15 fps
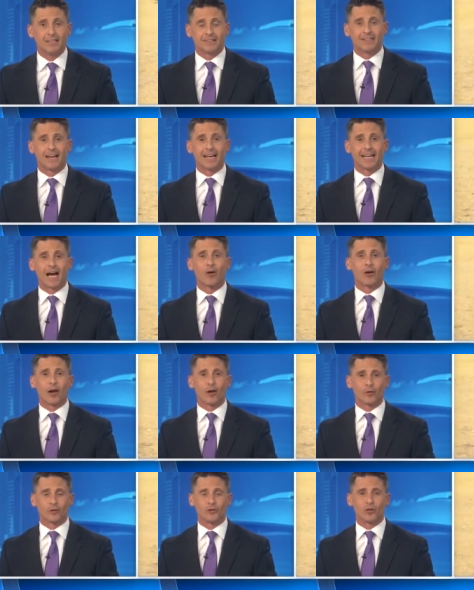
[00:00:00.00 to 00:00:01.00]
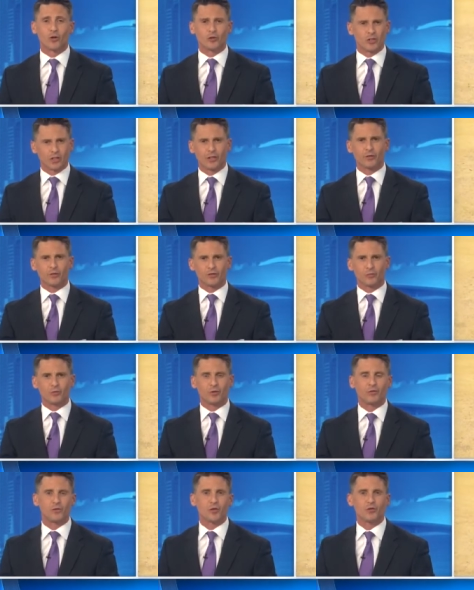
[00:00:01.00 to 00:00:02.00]
Tonight, our Aaron Jones clearing some
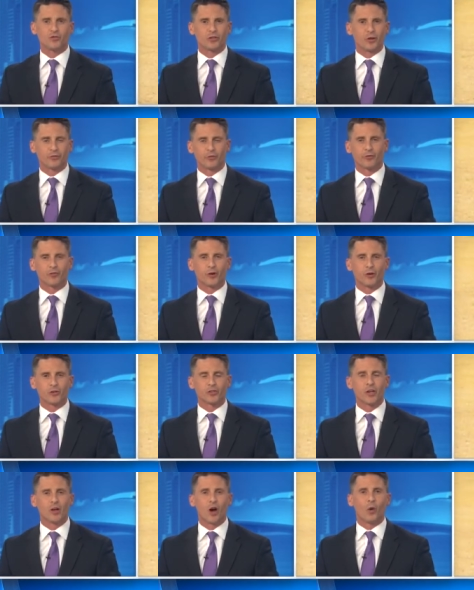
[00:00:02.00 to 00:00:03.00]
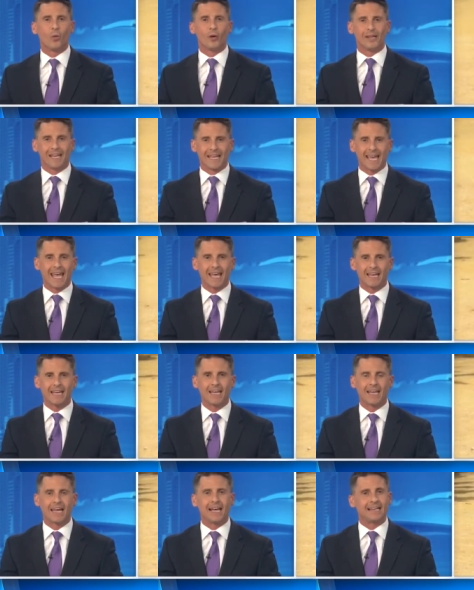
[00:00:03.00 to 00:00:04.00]
confusion up for folks on where you
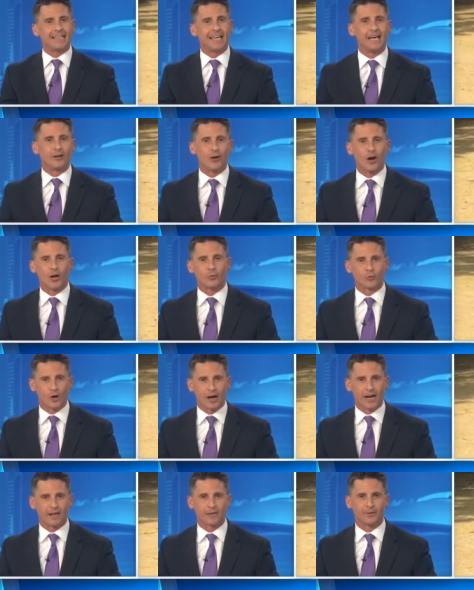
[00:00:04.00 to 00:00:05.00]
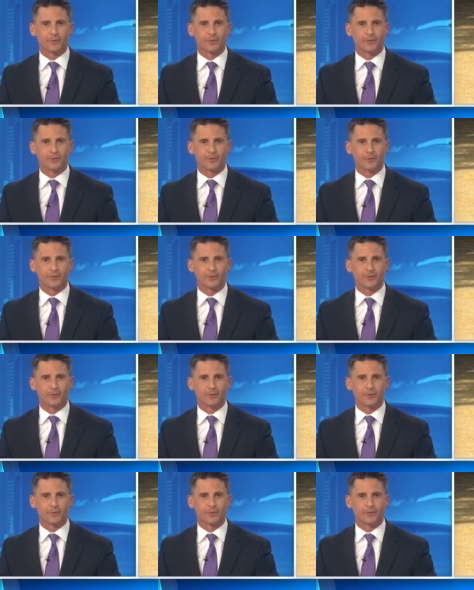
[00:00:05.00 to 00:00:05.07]
can and cannot ride.